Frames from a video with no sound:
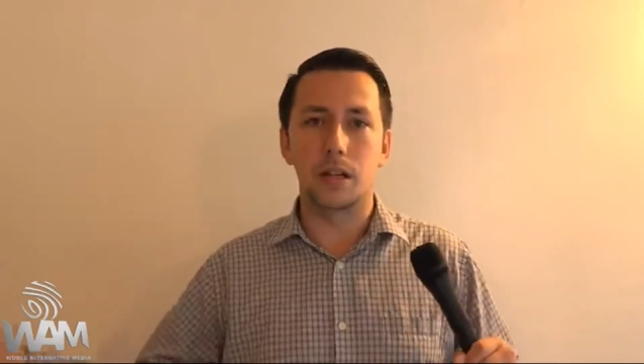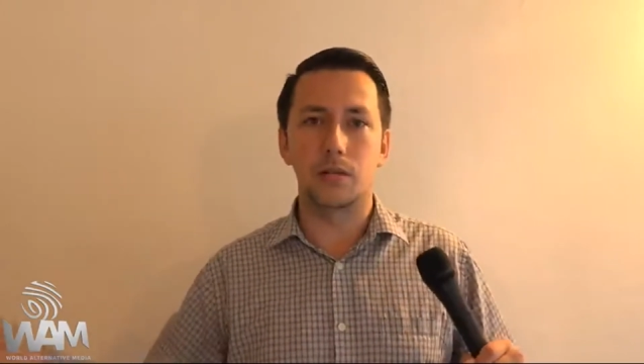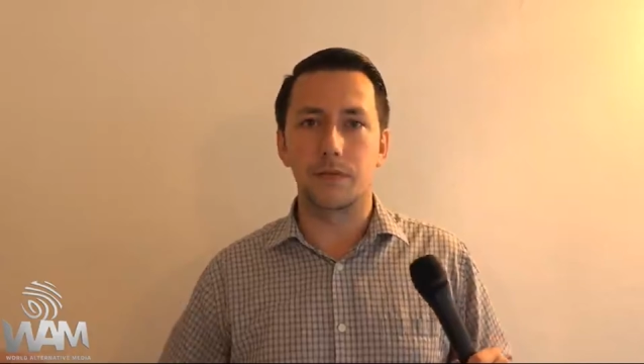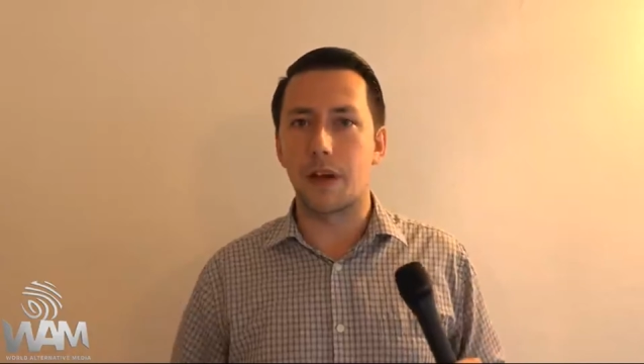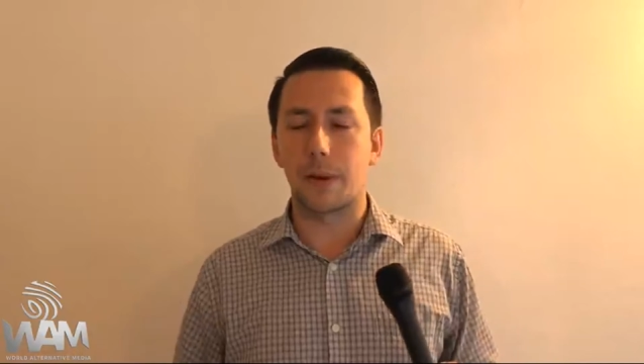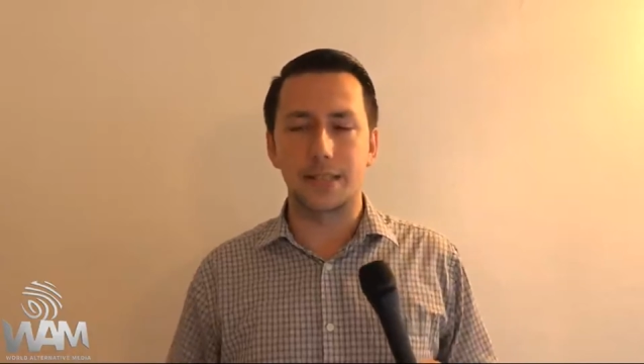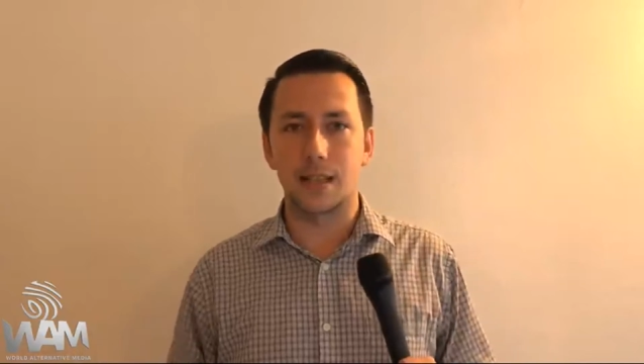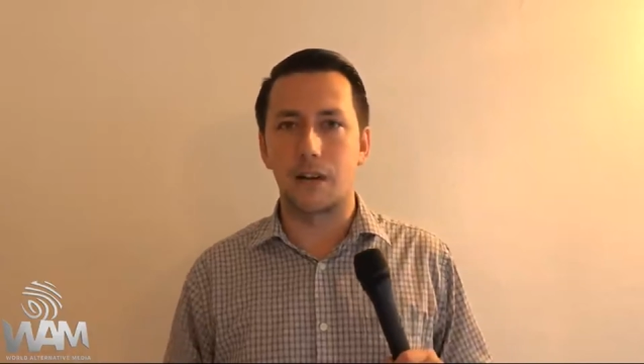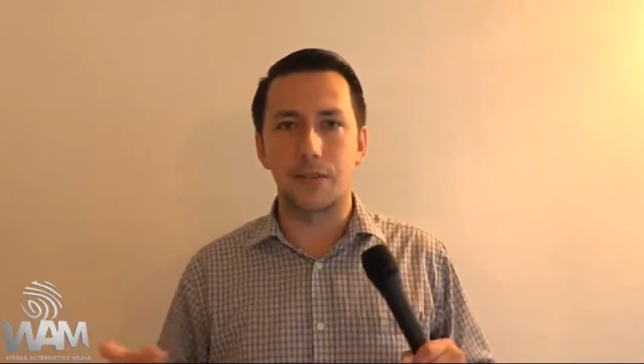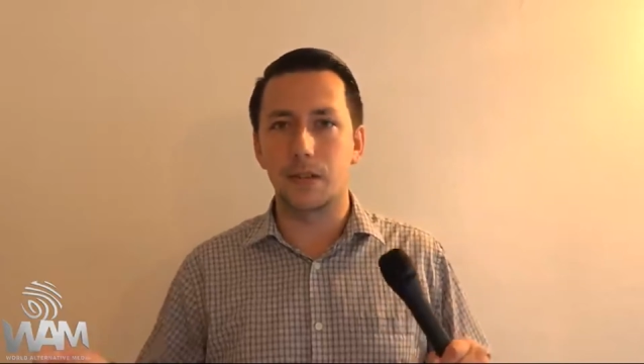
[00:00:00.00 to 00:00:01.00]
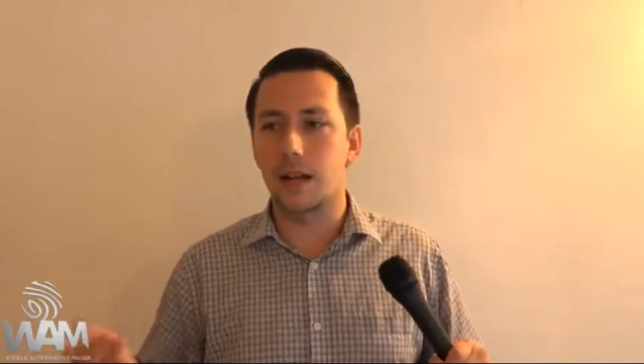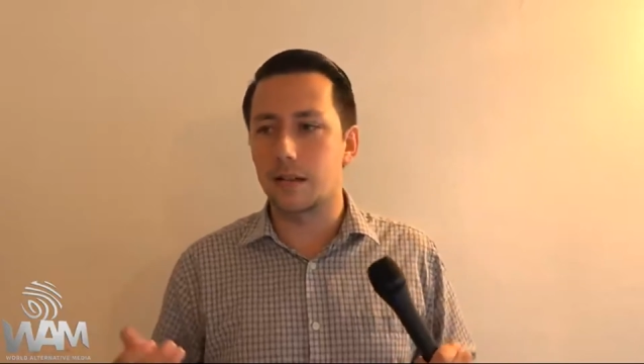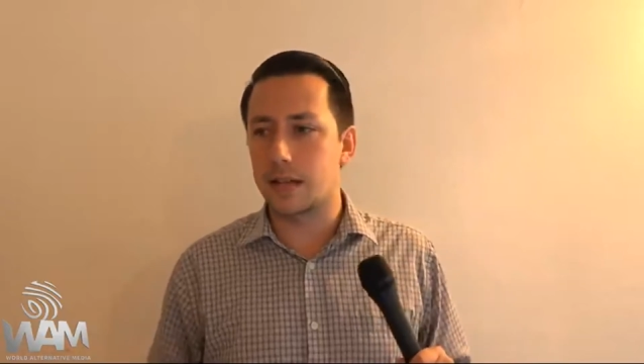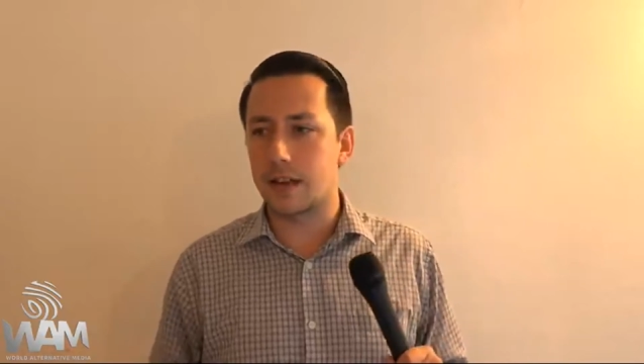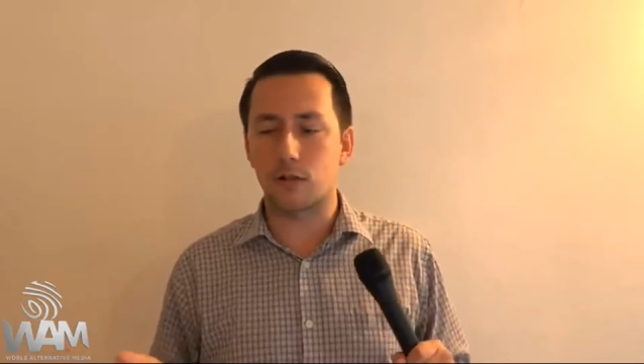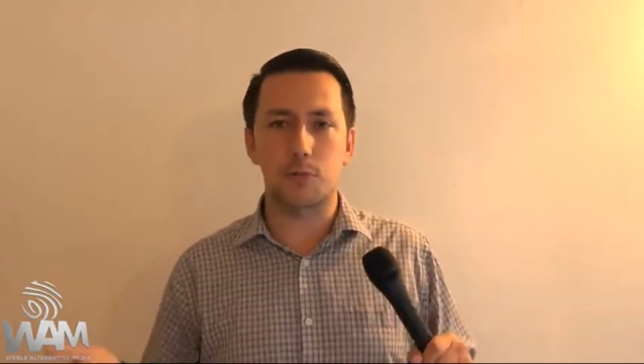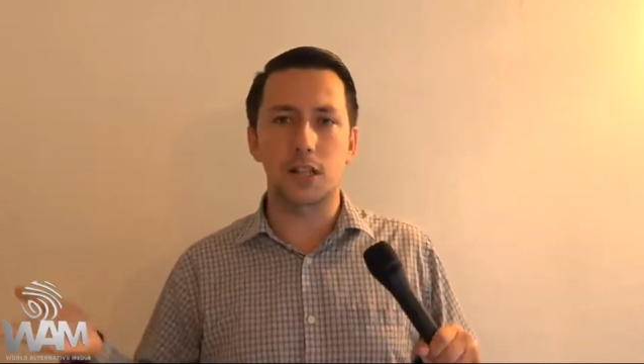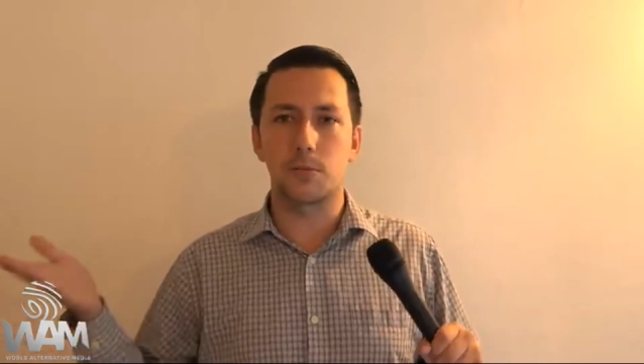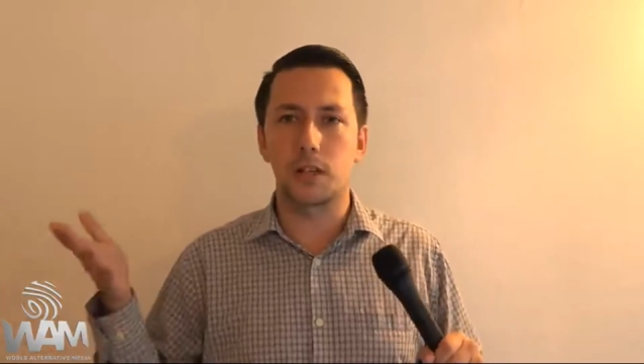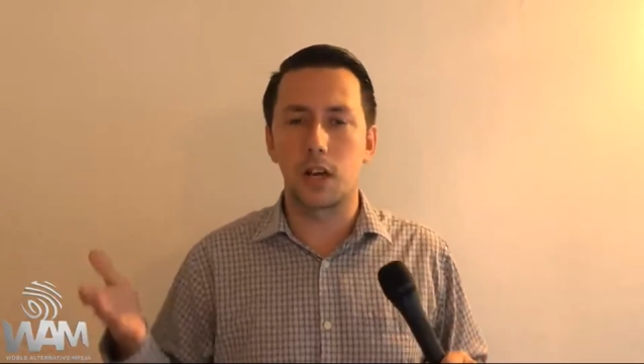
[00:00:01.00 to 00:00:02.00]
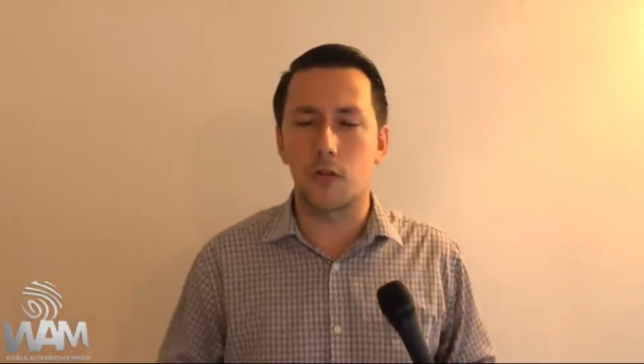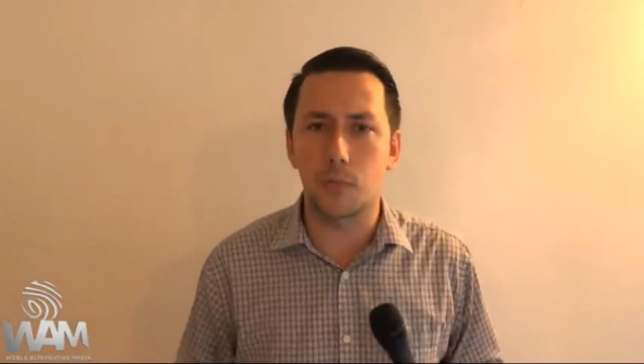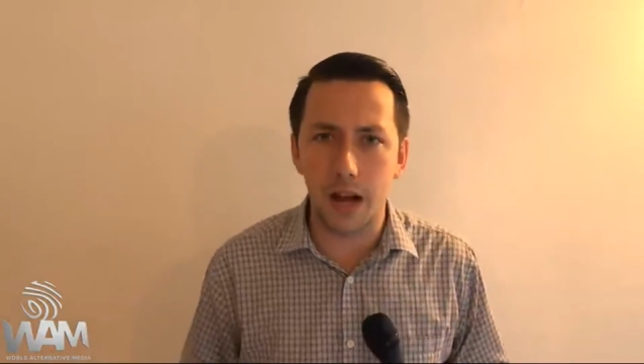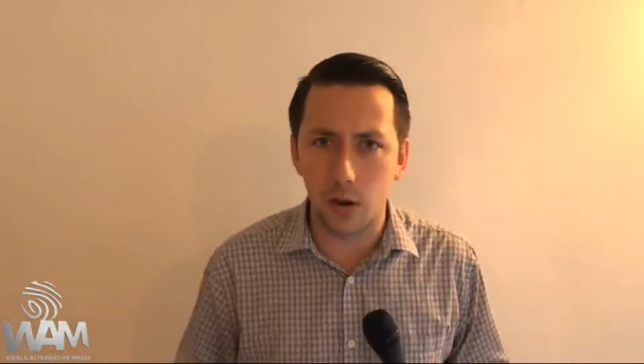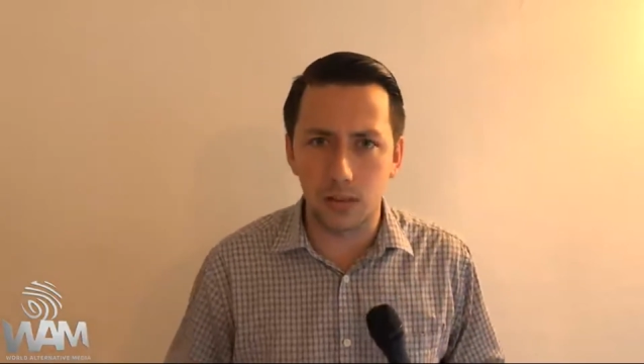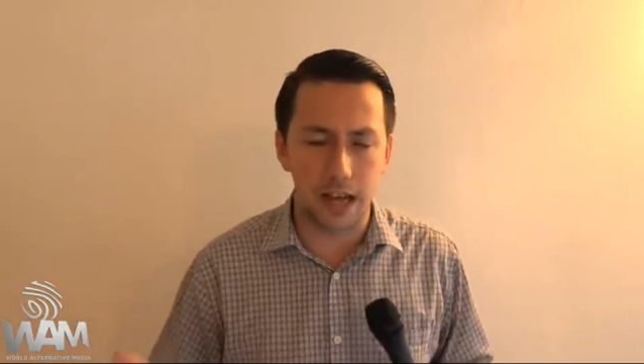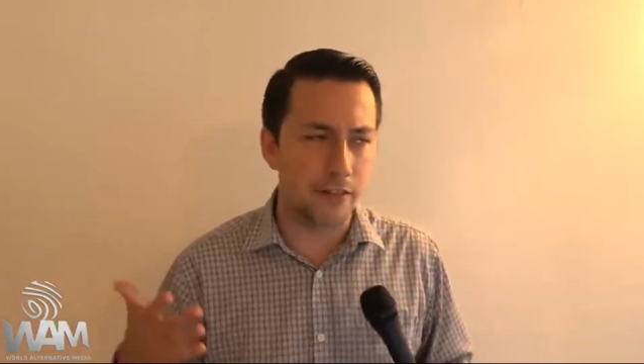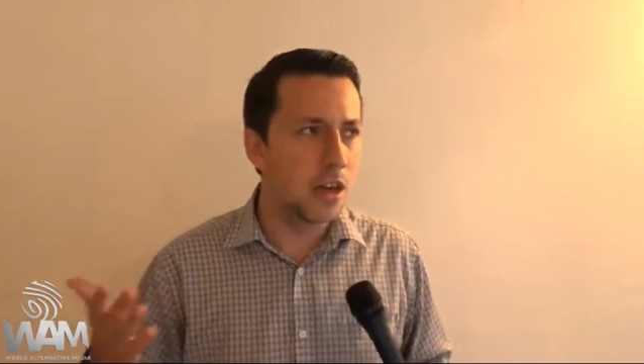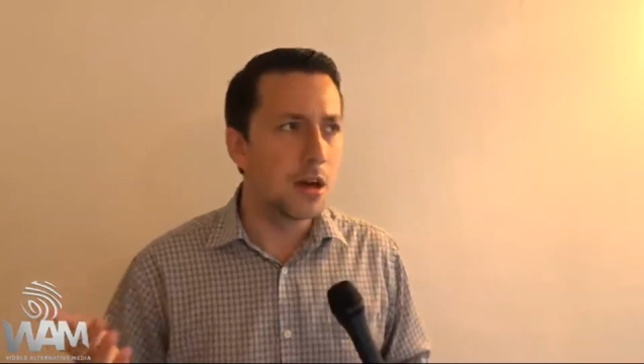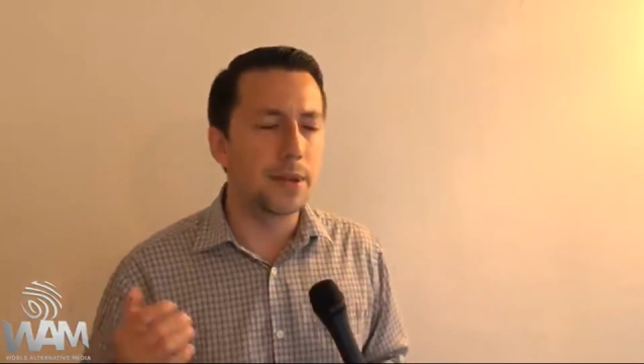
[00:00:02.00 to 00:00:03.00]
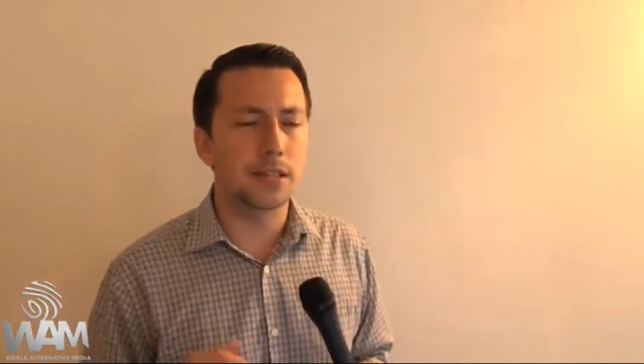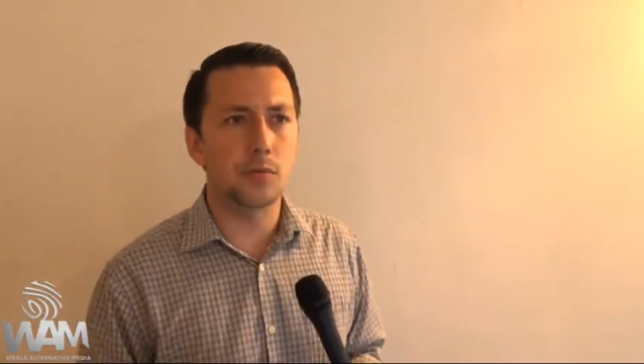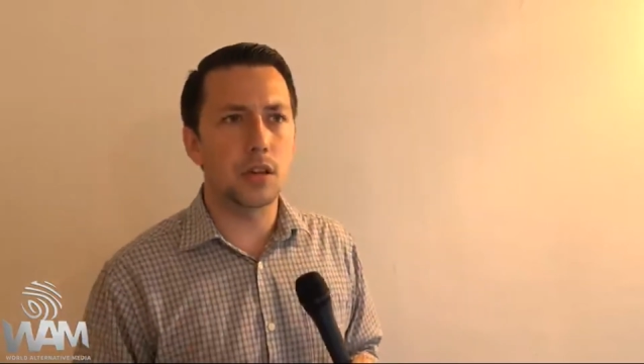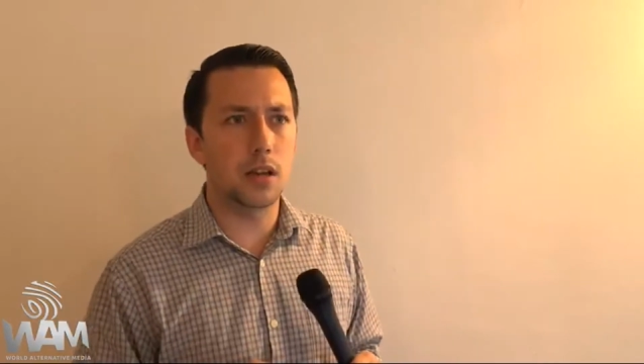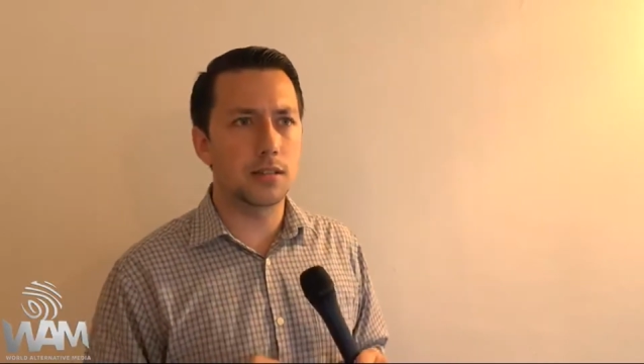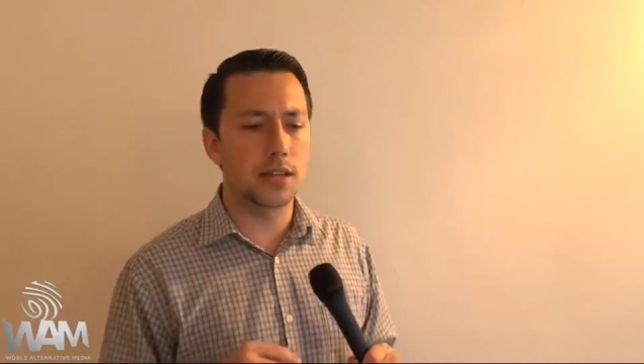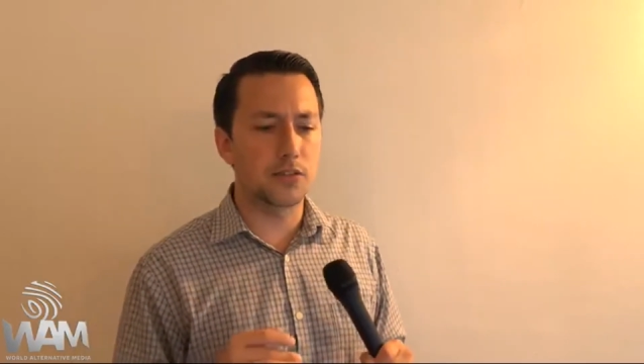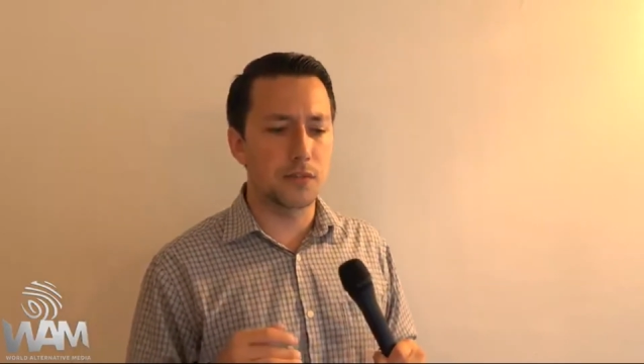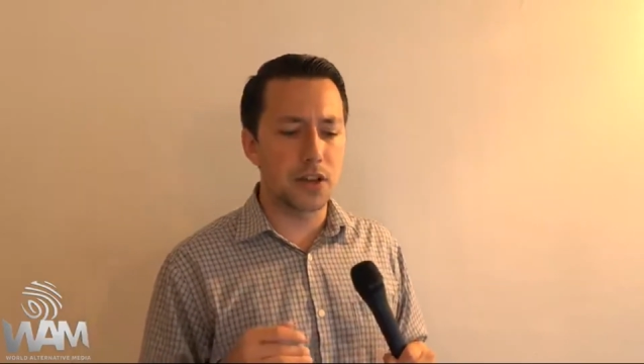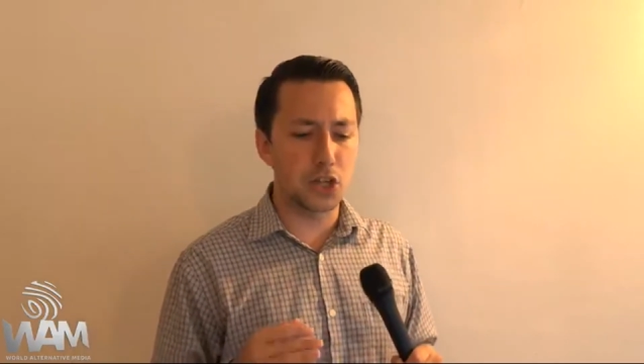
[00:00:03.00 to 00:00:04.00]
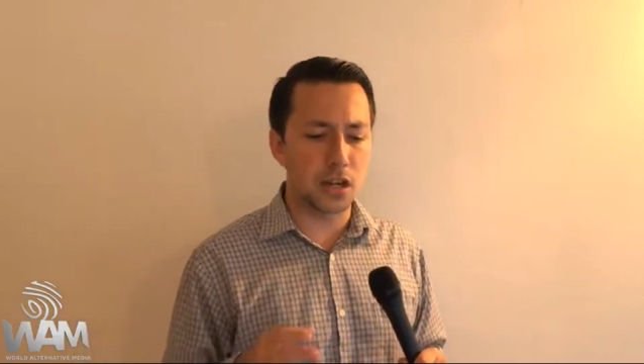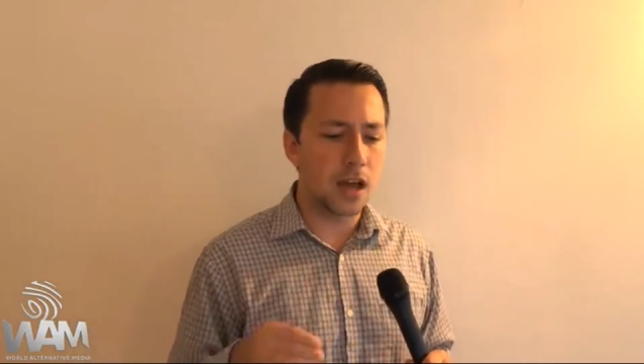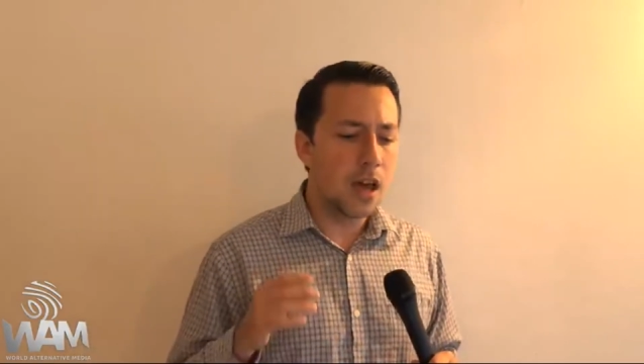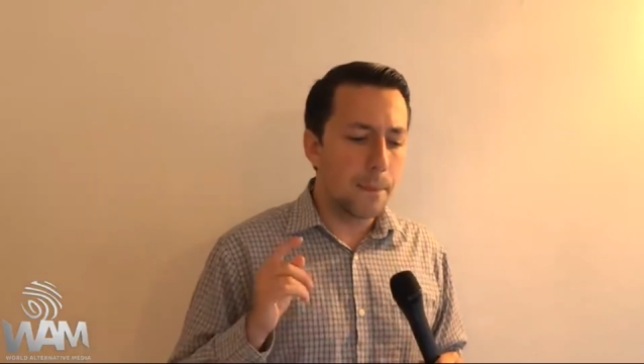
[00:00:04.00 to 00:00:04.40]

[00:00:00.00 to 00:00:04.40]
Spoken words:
defend myself and take responsibility over my own life, be self-sufficient.